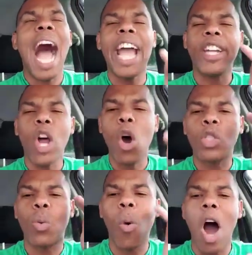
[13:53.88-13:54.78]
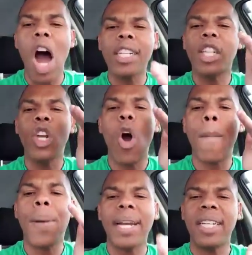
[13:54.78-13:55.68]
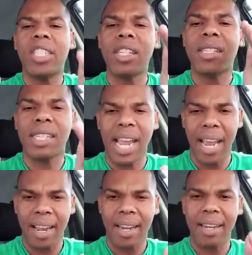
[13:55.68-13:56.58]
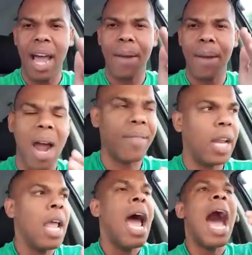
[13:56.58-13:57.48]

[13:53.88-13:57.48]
I don't want nobody to say that, Marvin.